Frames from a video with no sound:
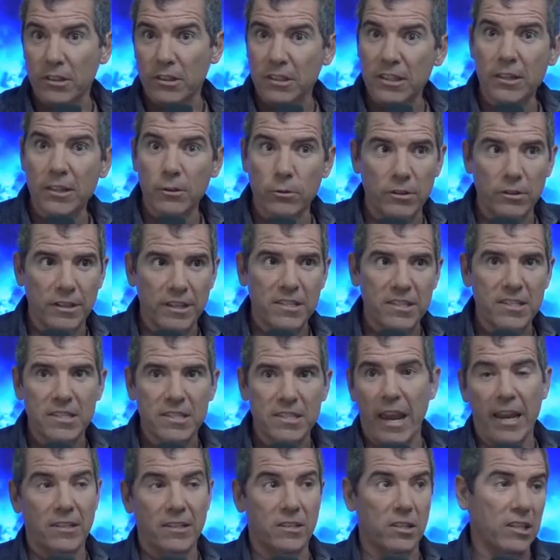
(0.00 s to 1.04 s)
that are literally
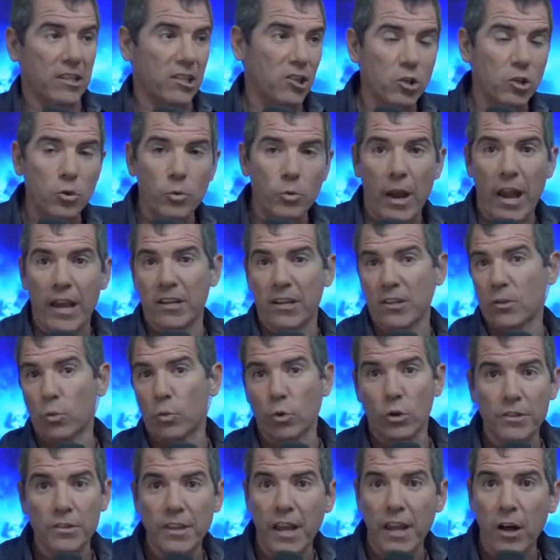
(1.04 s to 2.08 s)
saying to the UN and the
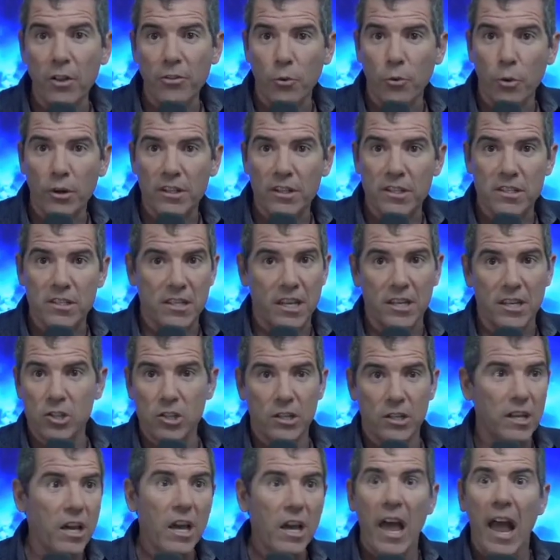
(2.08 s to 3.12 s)
World Health
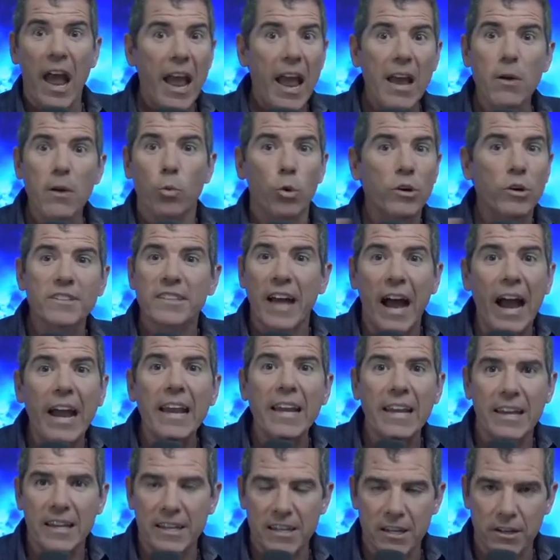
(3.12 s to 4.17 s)
Organization, hey, we're
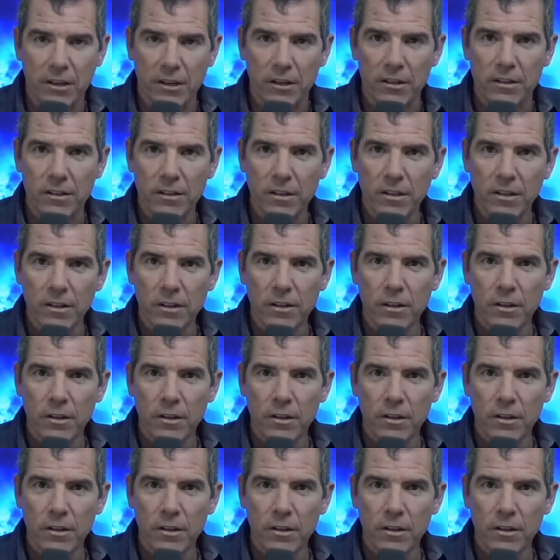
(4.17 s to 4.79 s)
dying here.